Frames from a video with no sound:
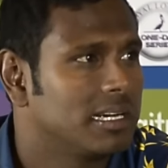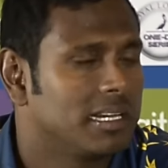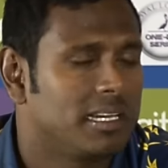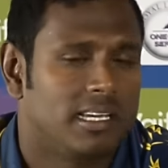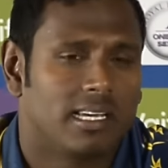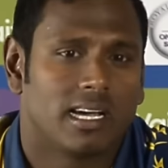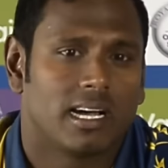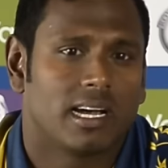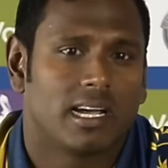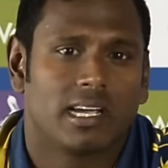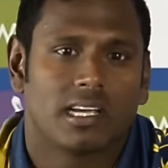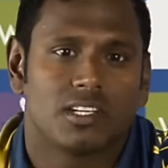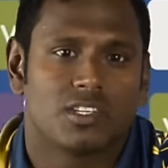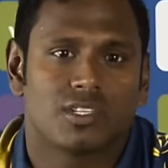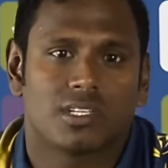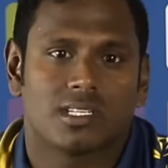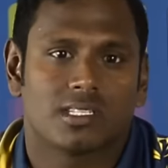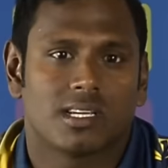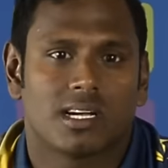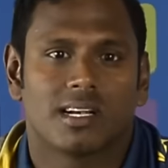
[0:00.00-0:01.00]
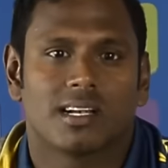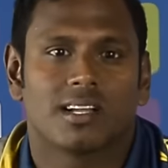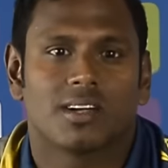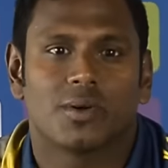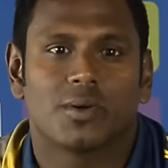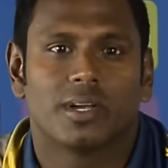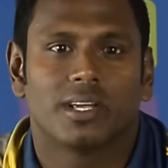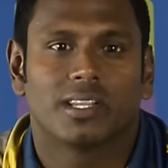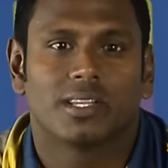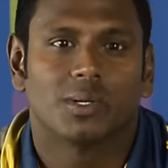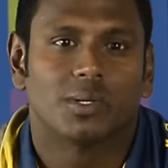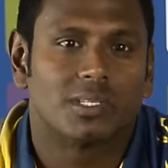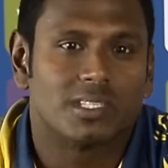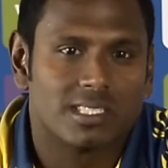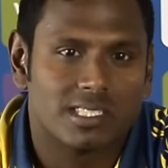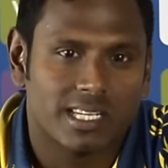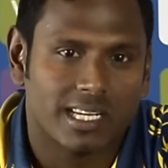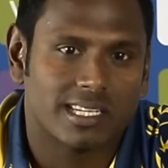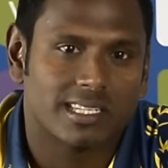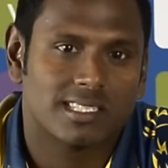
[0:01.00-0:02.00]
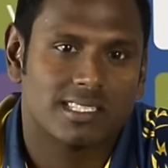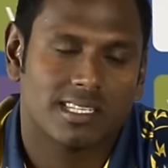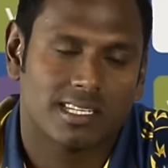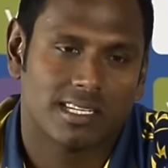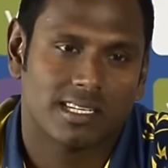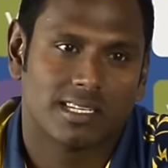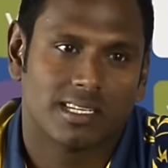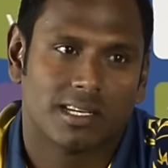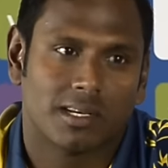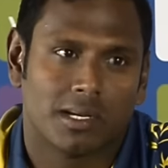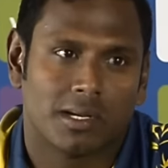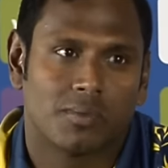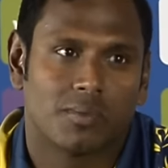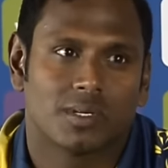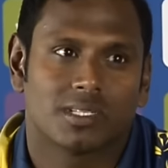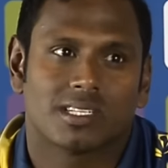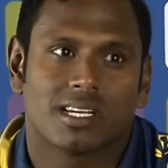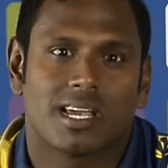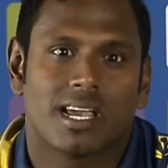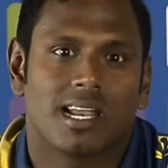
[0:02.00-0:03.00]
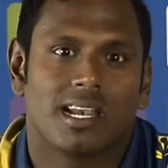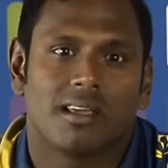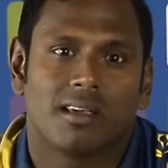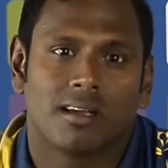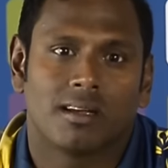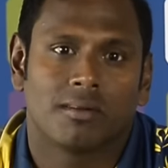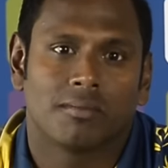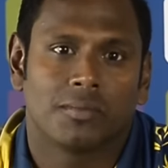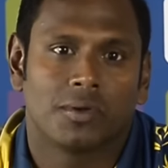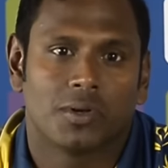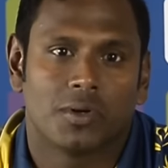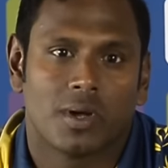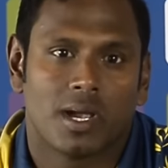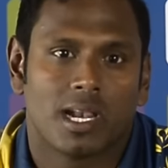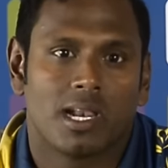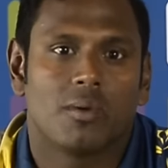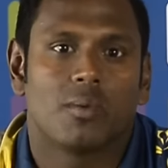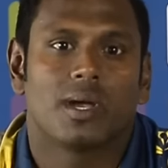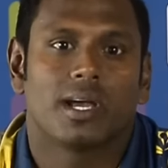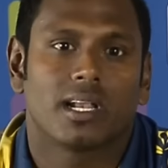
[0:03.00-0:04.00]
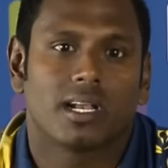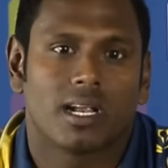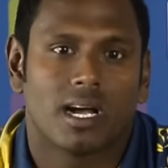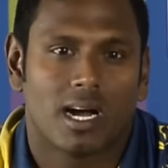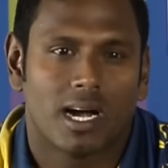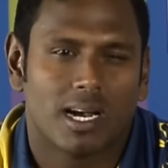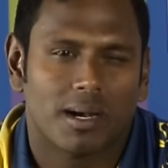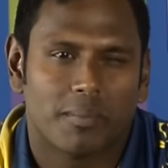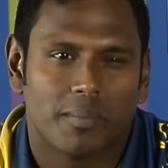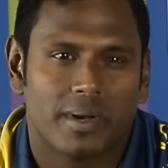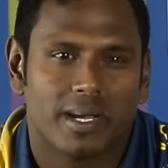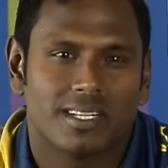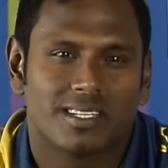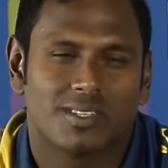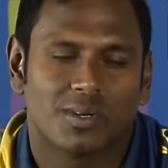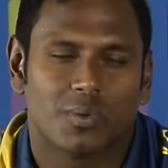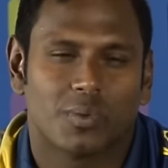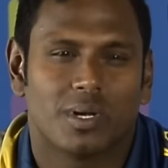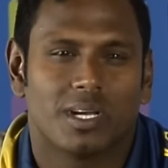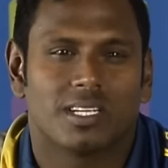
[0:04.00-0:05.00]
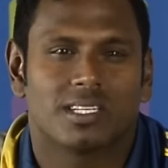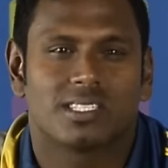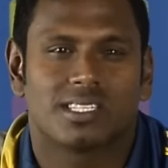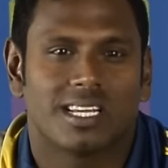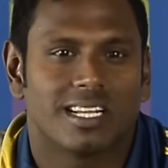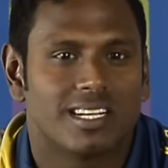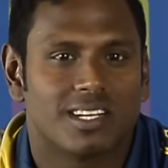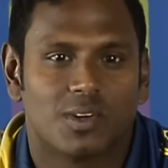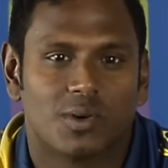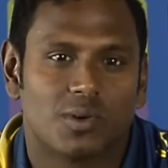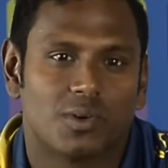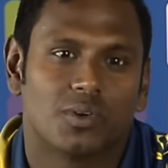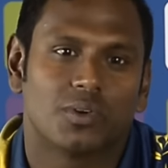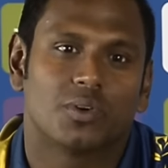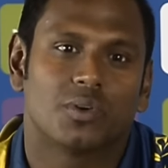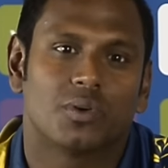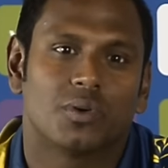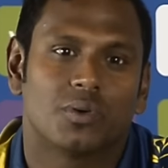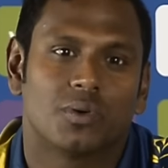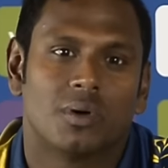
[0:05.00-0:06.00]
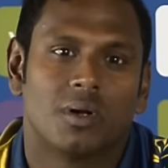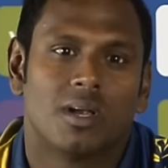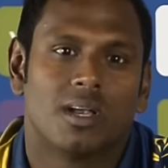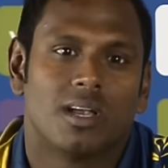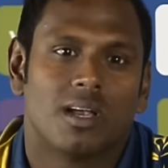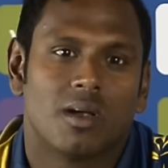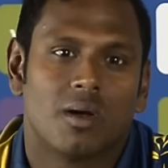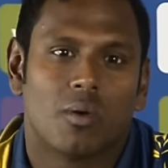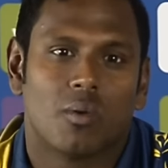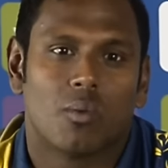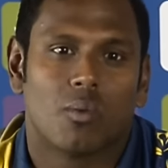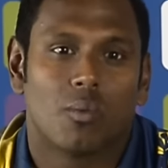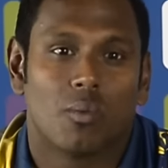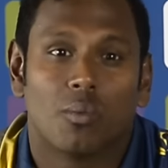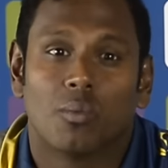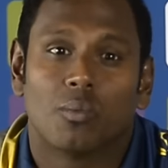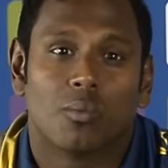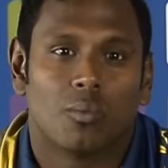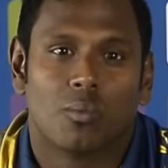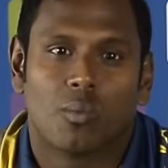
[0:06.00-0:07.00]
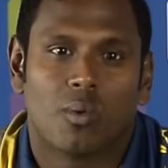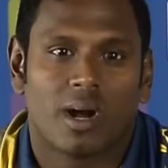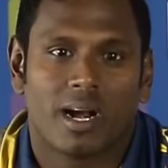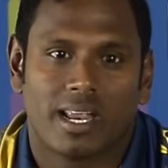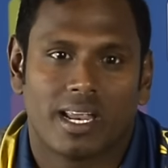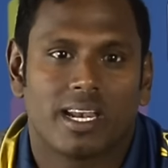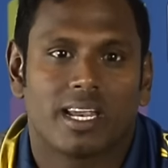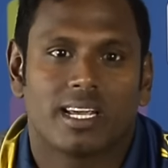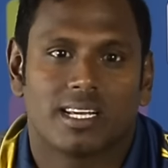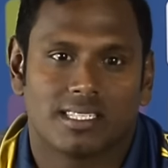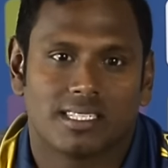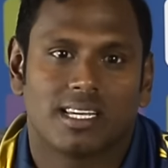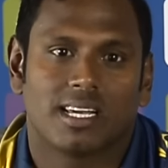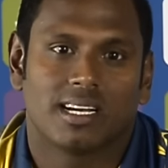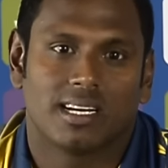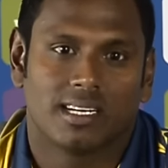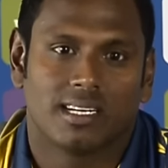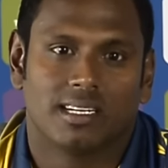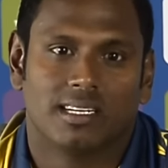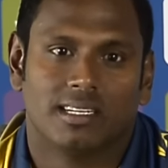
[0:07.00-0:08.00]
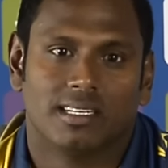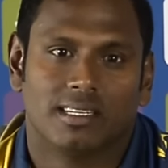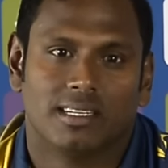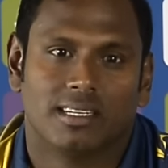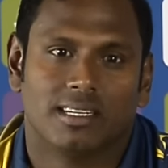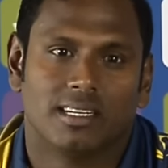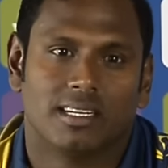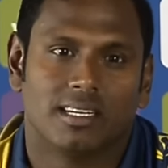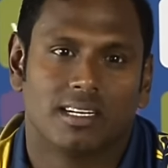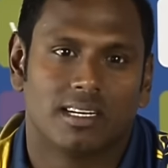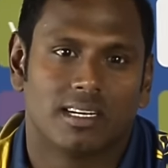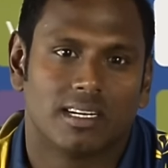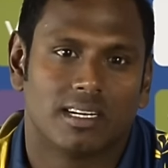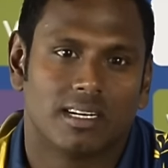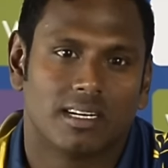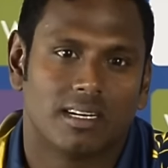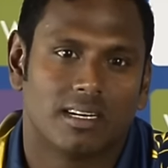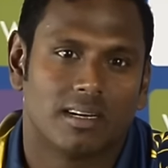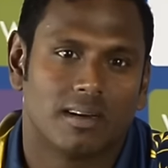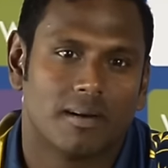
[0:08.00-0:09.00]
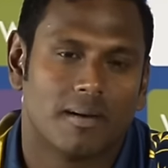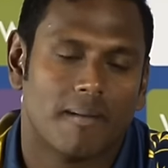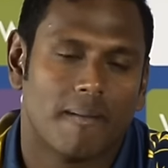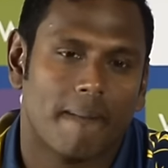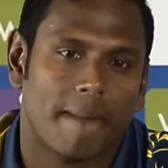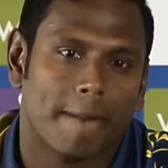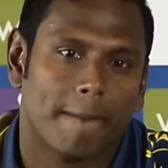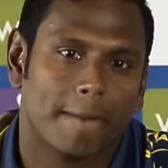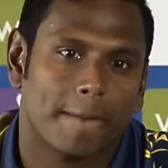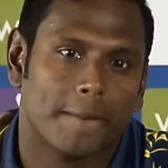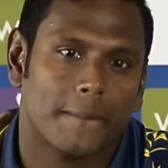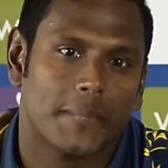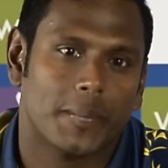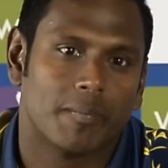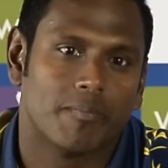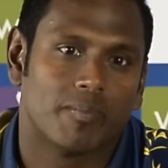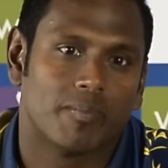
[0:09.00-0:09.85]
Yeah, he's just undergoing those tests, and it, it was a you know elevated heartbeat, so we still don't know what it is. Yeah. where is he now?